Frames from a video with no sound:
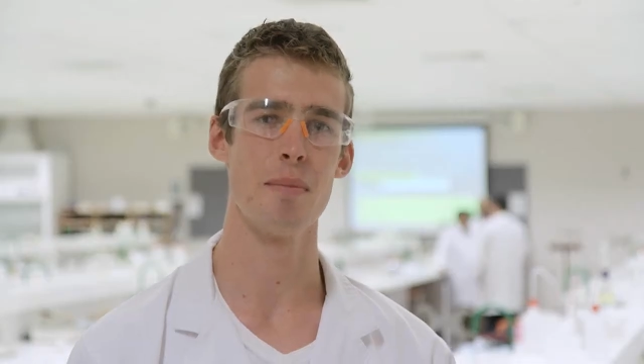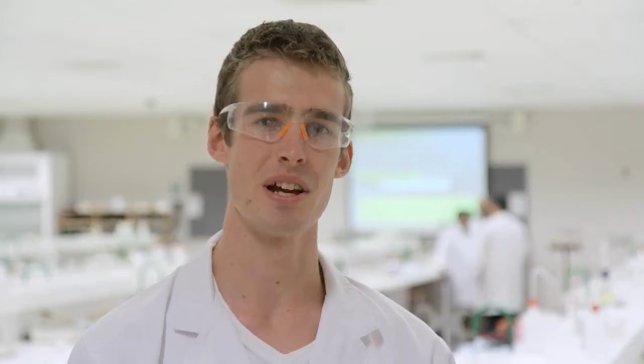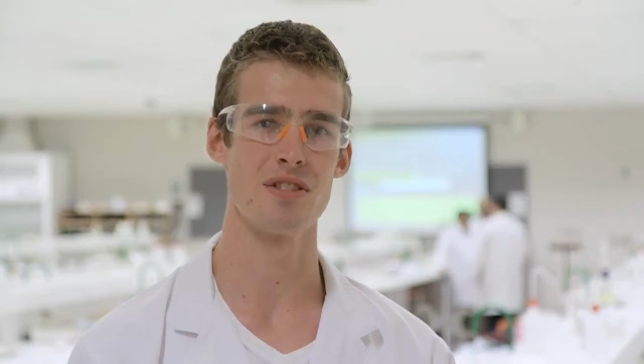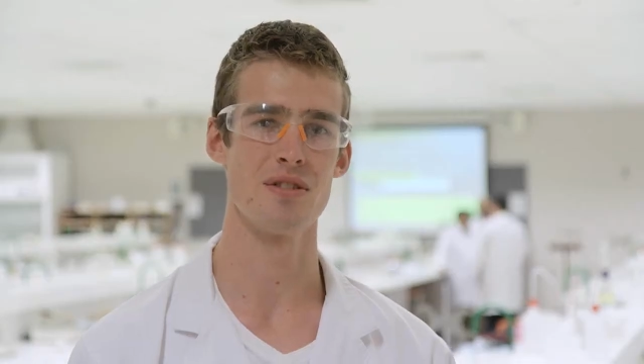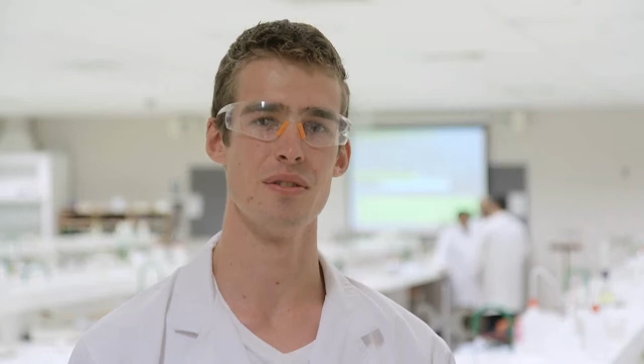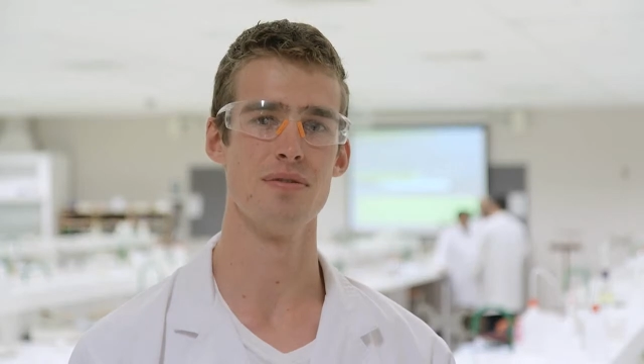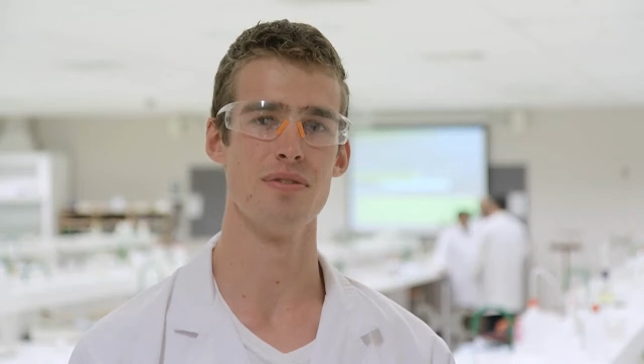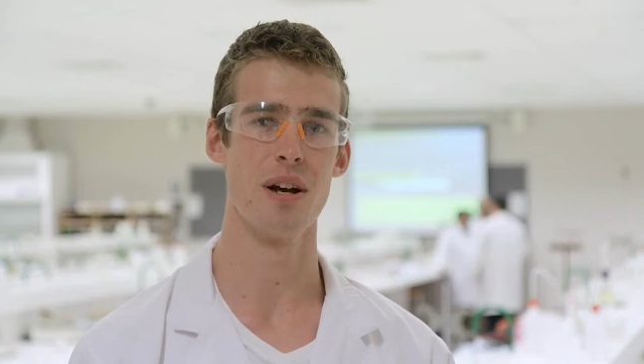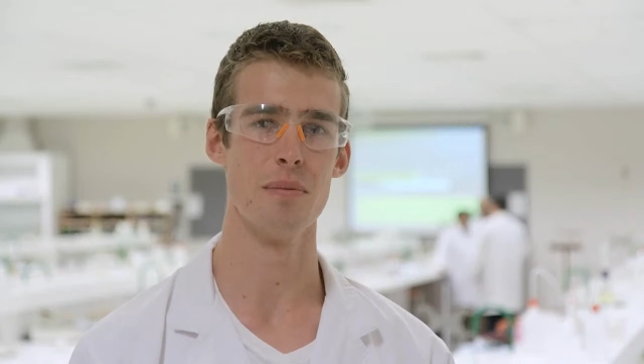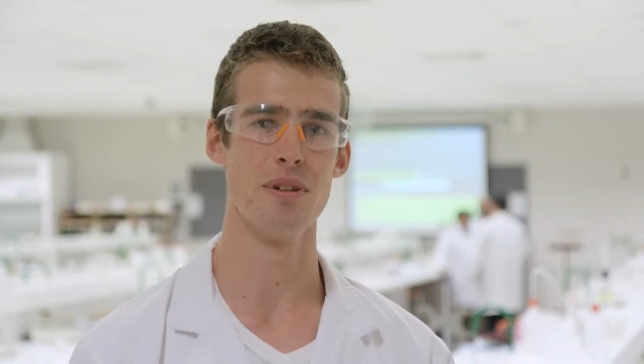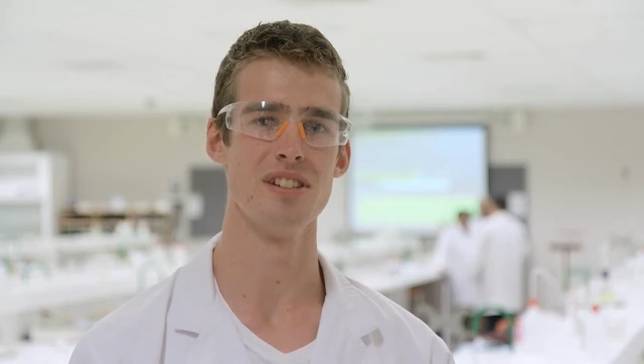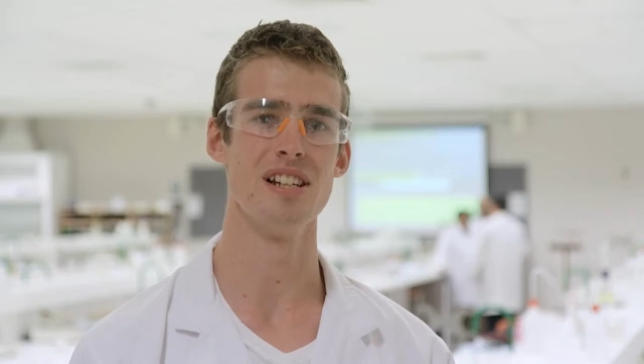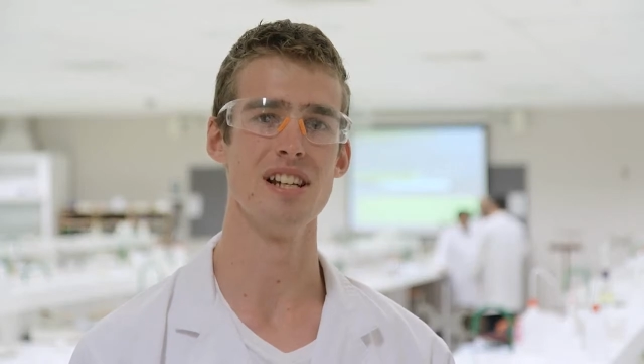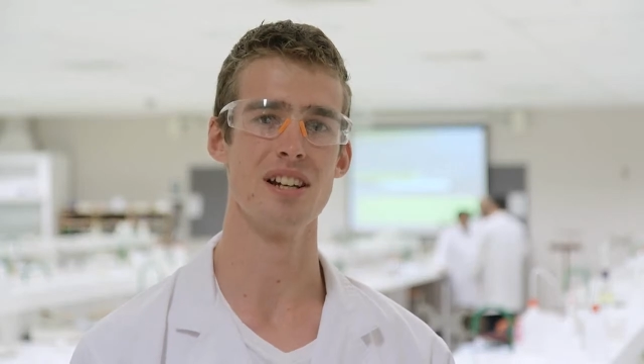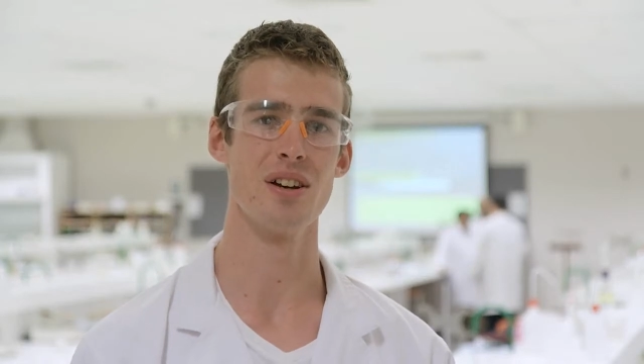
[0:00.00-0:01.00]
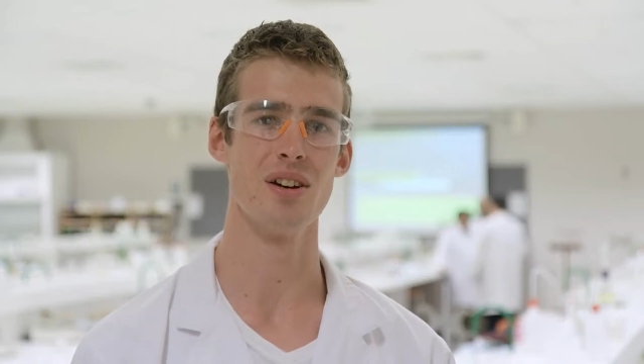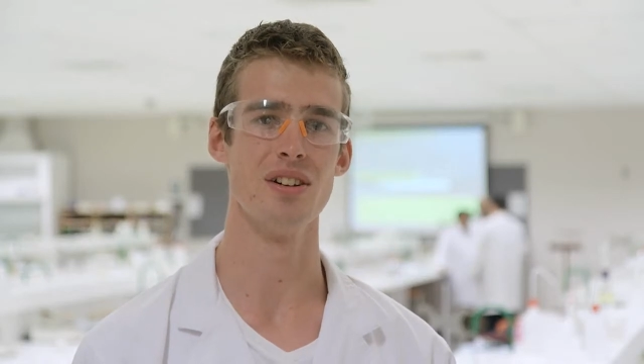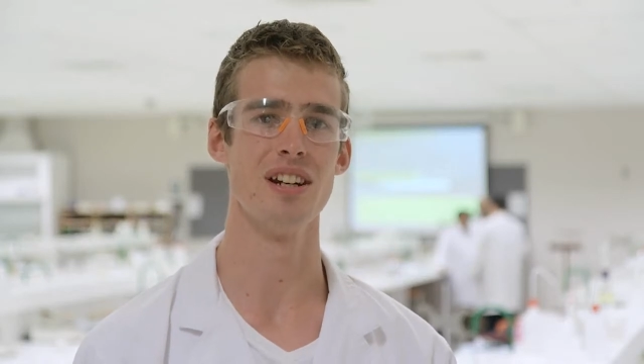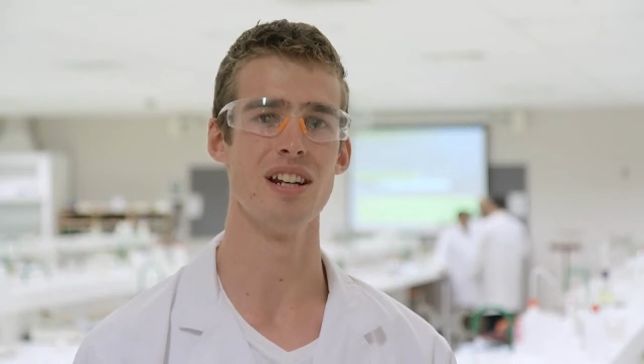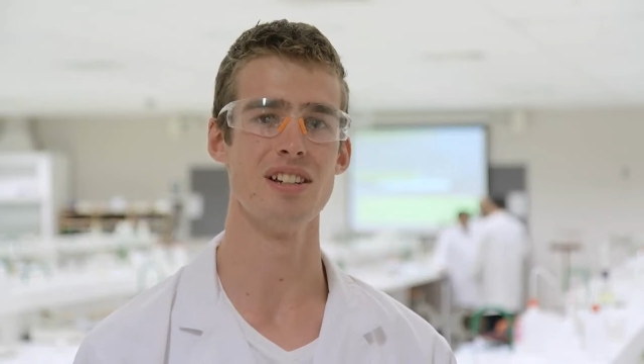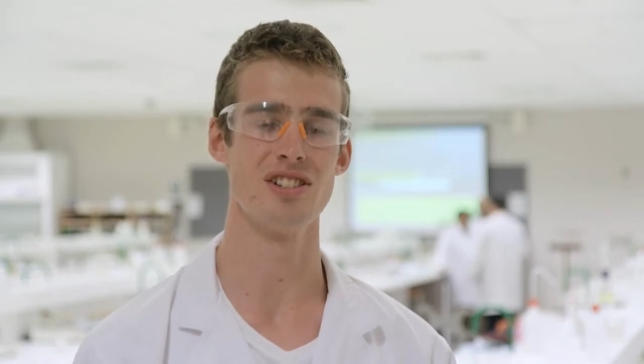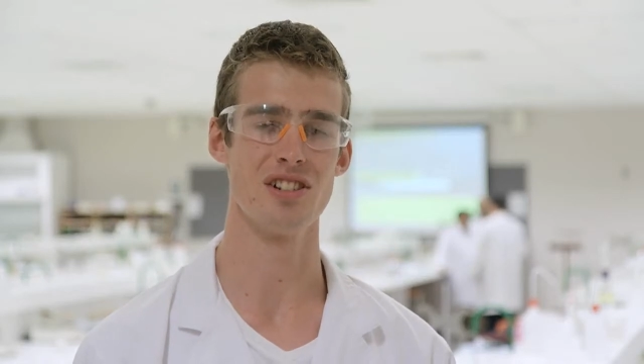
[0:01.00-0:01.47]
my Bachelor of Pharmacy at
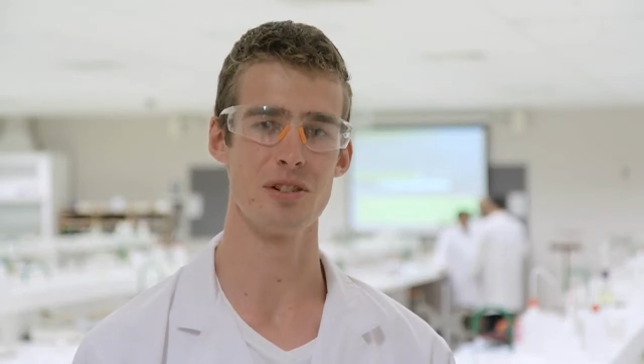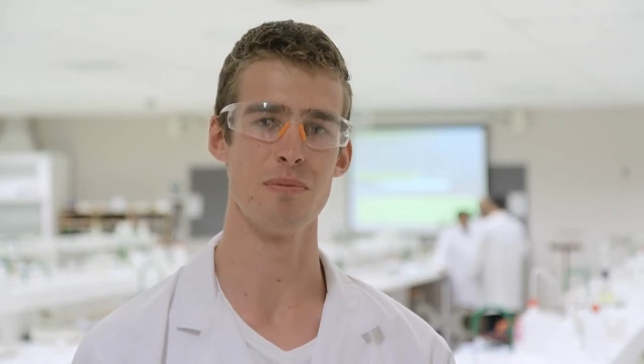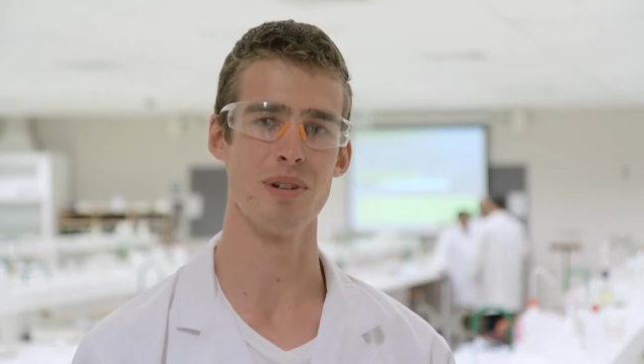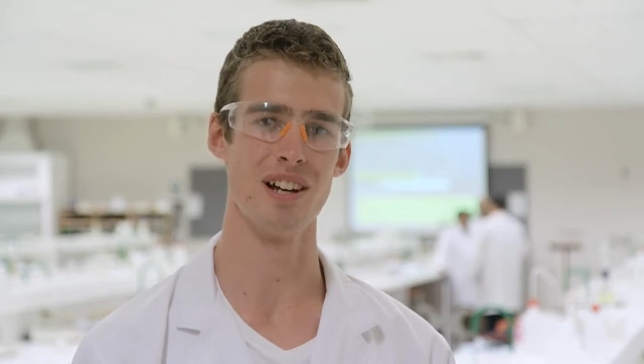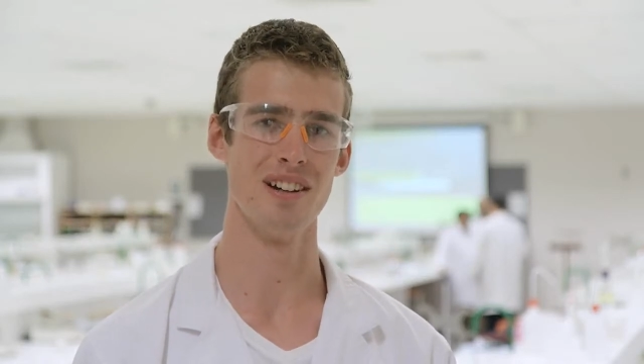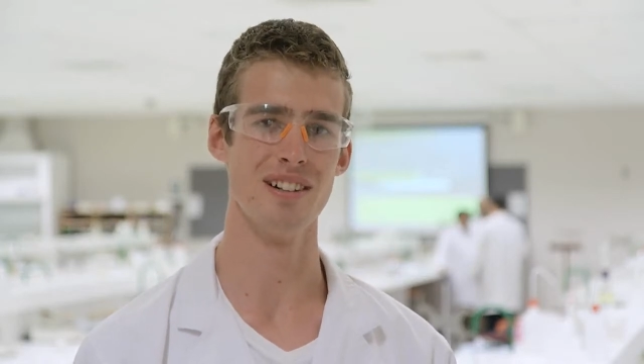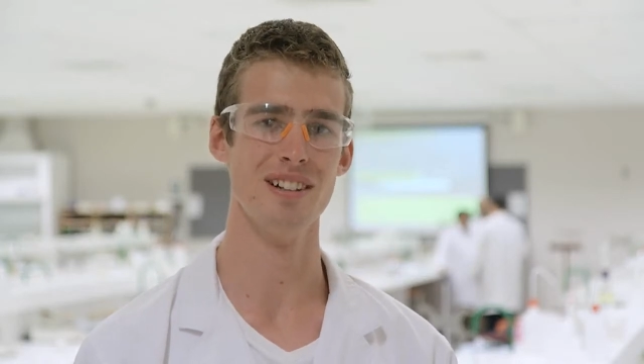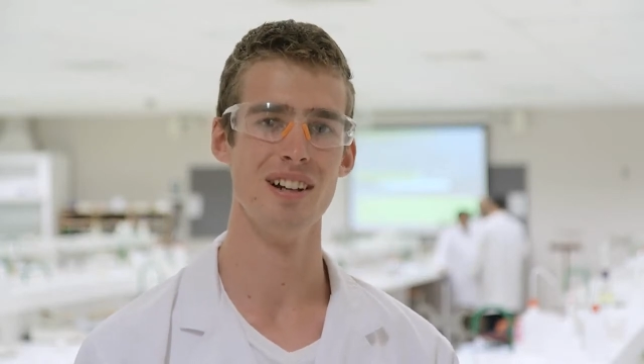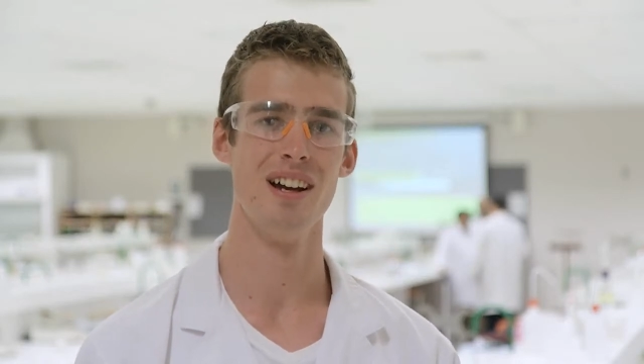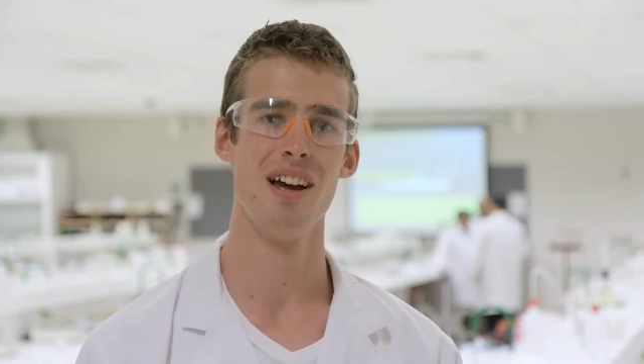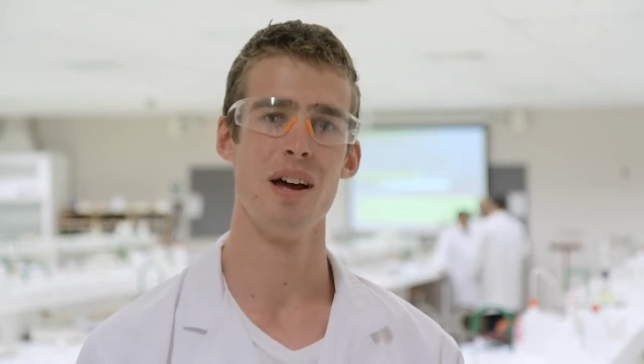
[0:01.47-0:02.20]
Curtin has just begun